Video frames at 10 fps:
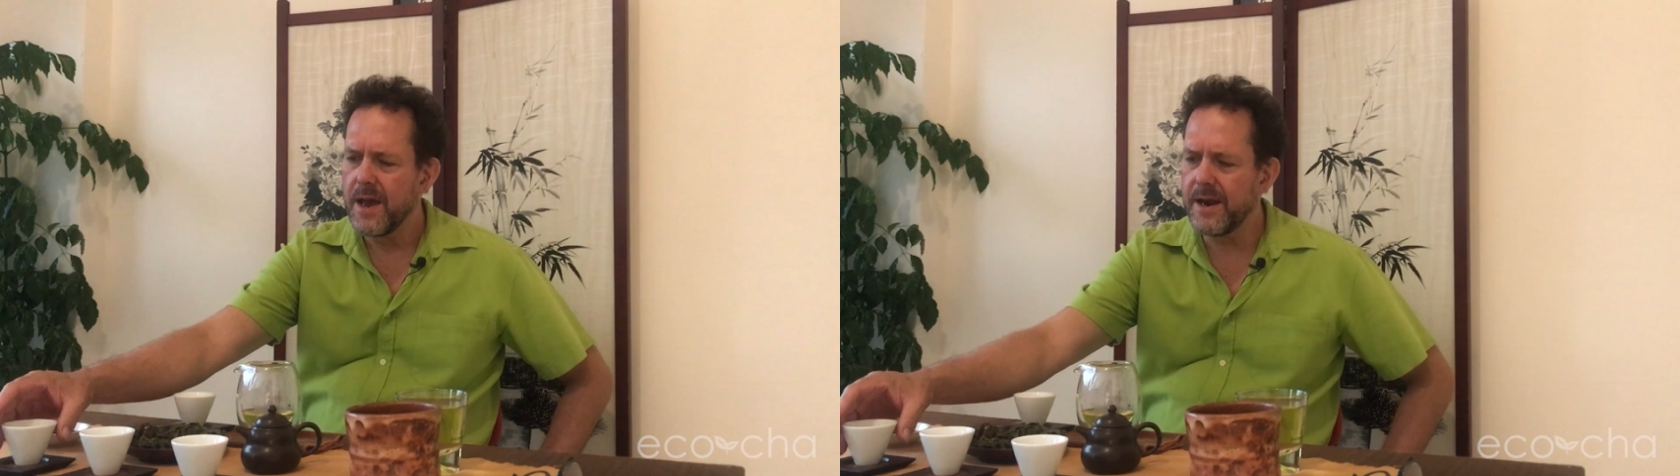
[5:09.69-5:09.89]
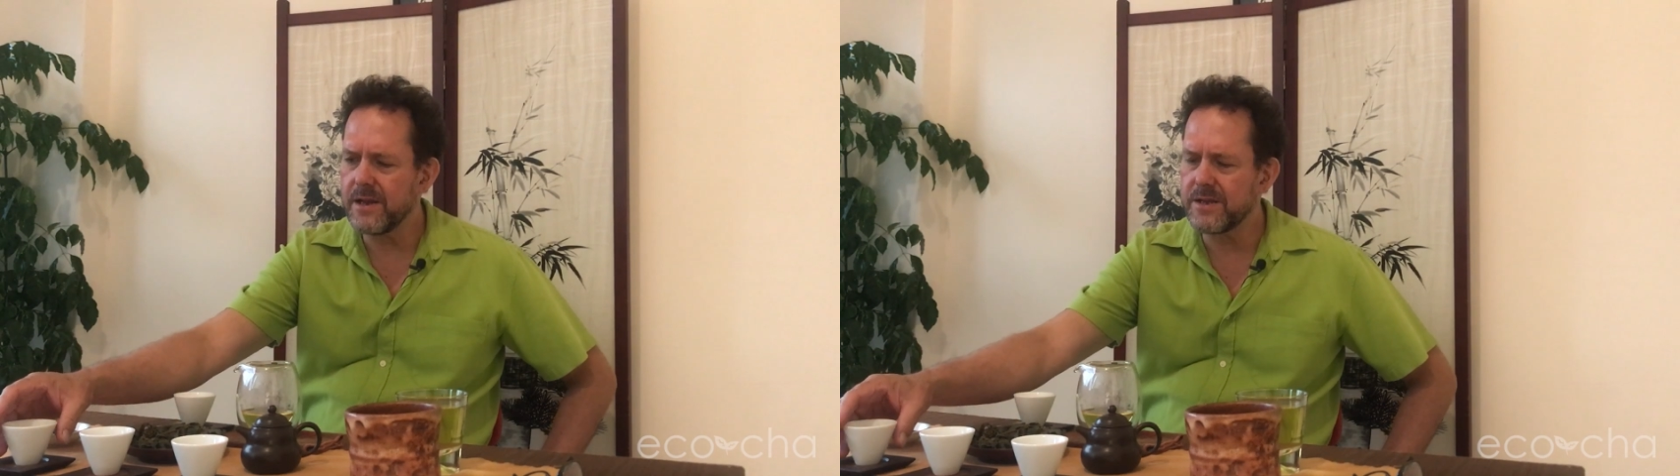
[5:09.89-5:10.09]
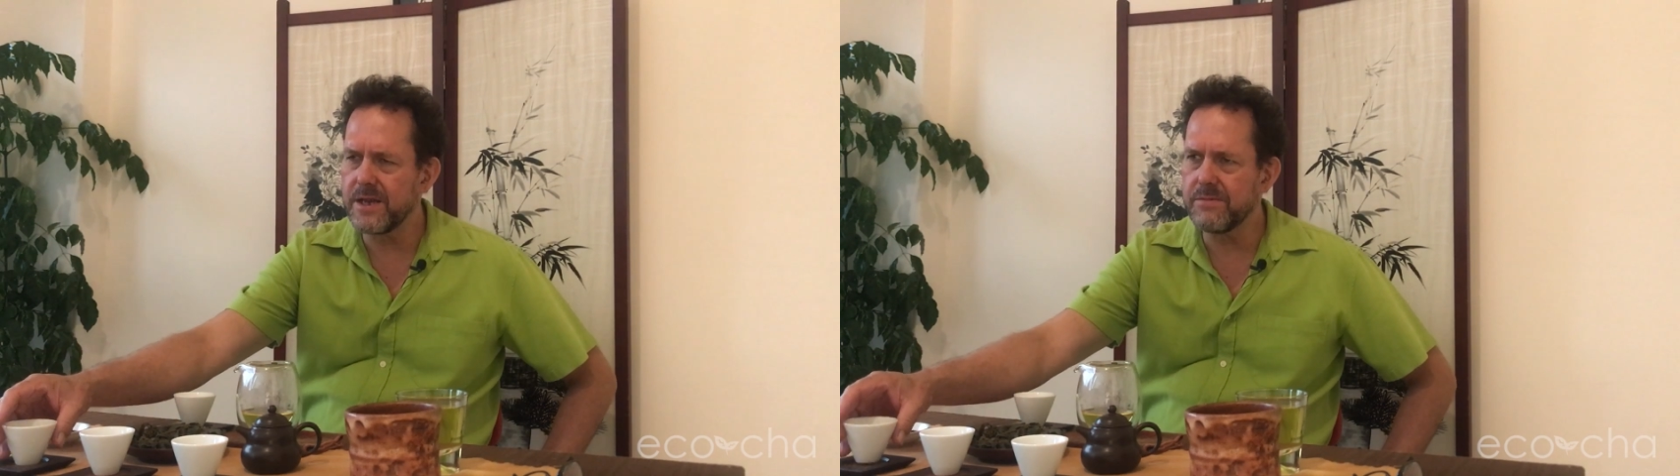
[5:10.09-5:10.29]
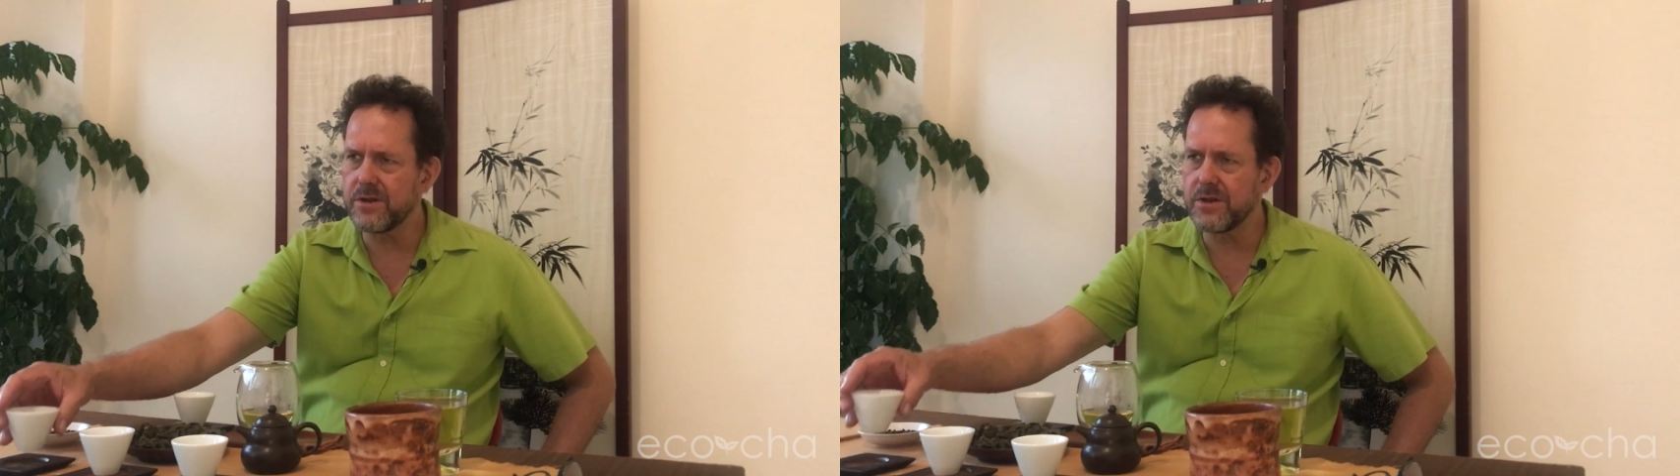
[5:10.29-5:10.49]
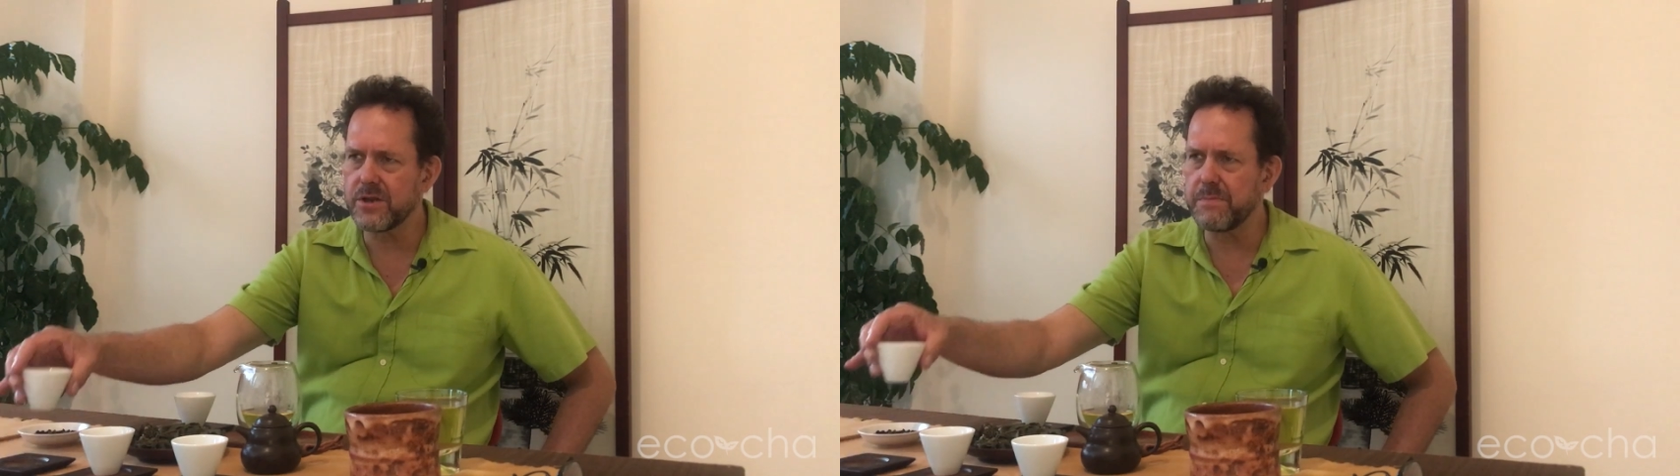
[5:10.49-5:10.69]
and it seems
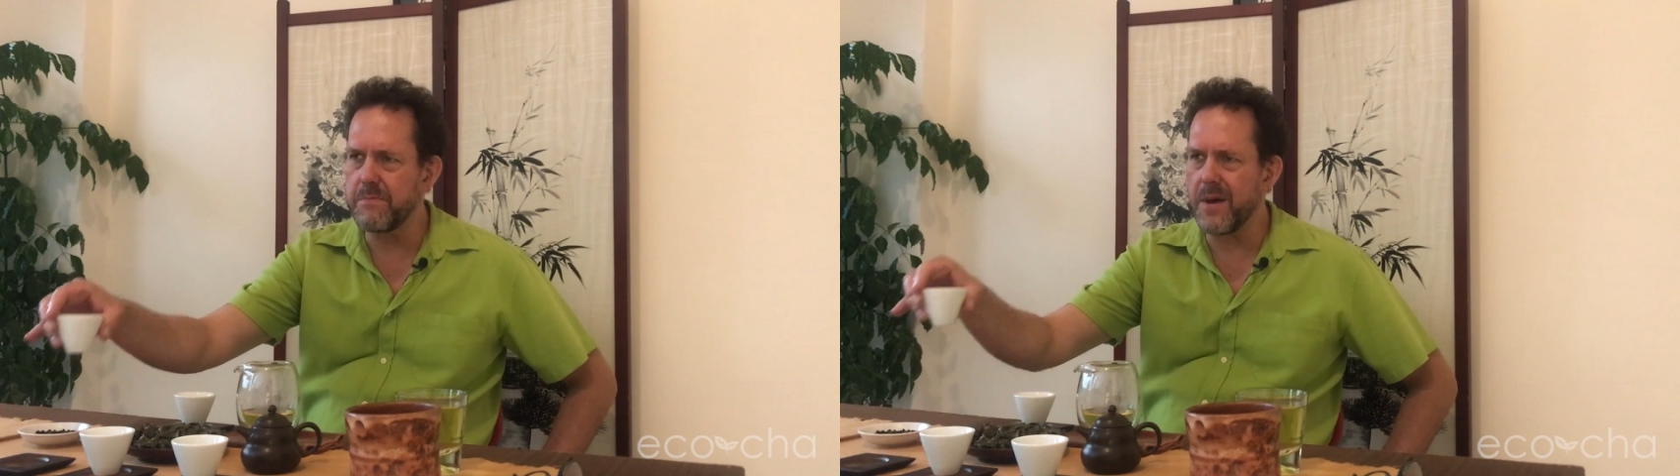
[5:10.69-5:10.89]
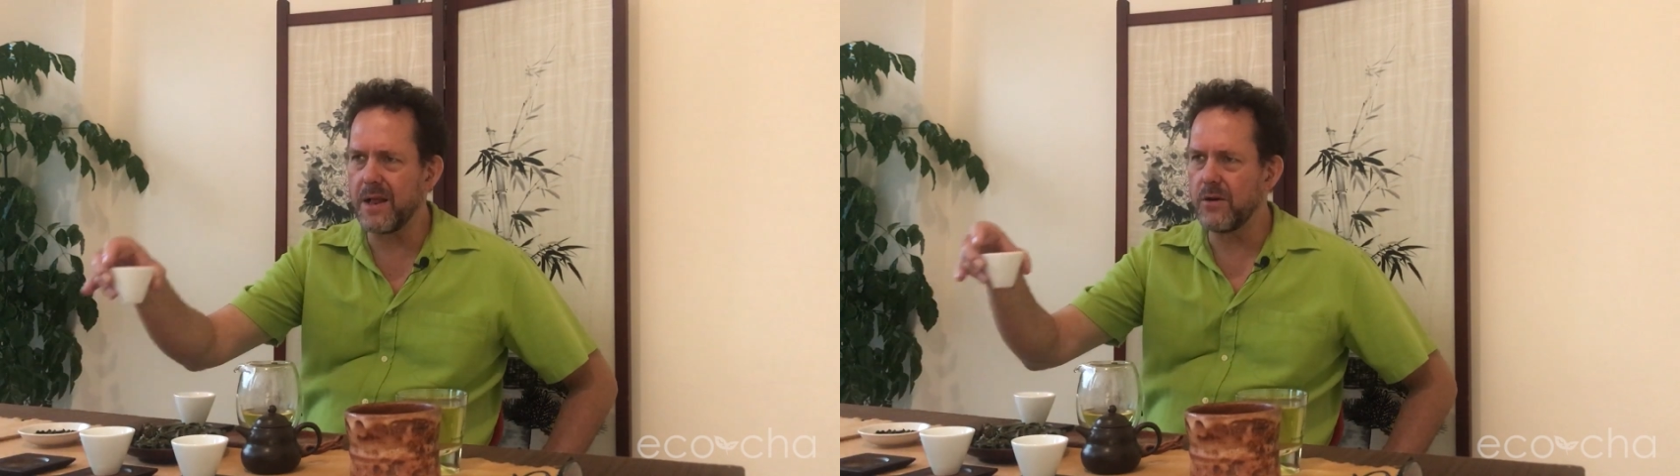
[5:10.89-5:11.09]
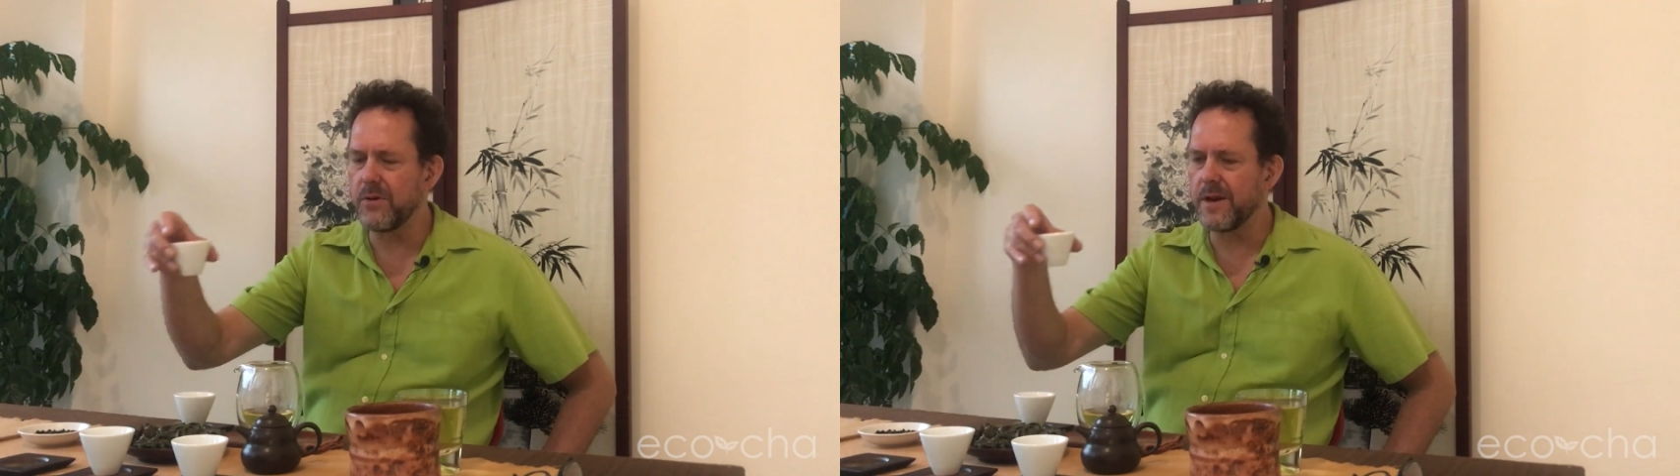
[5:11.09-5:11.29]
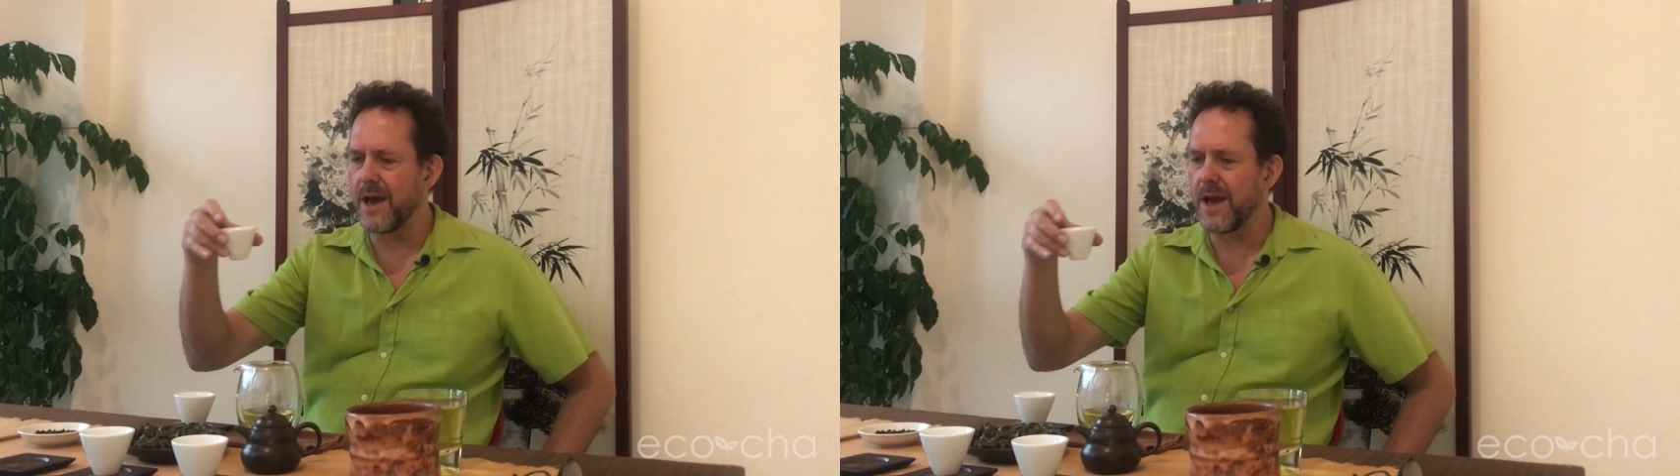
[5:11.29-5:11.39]
to just mellow it